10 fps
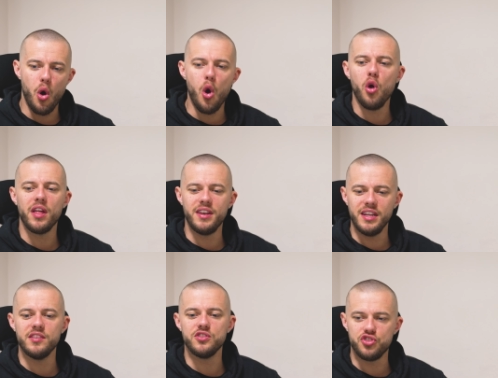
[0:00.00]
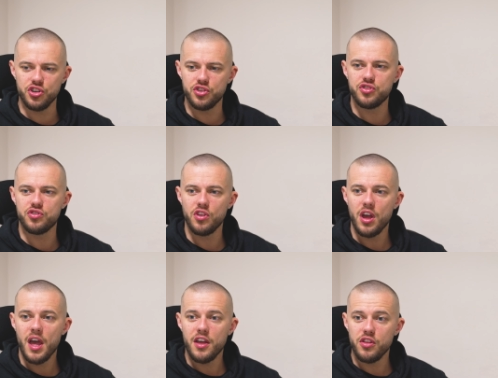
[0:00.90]
all I need is just
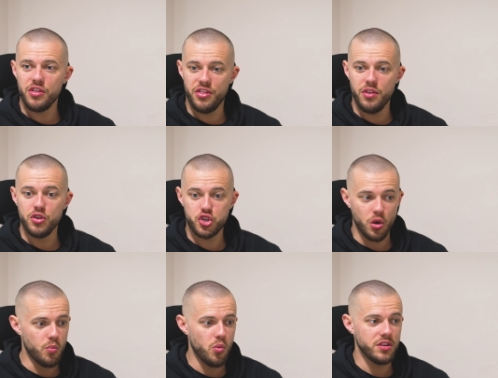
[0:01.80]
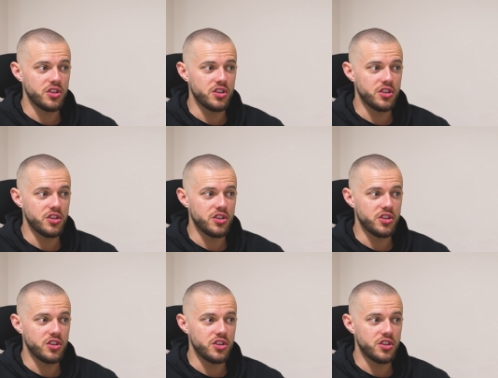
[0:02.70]
someone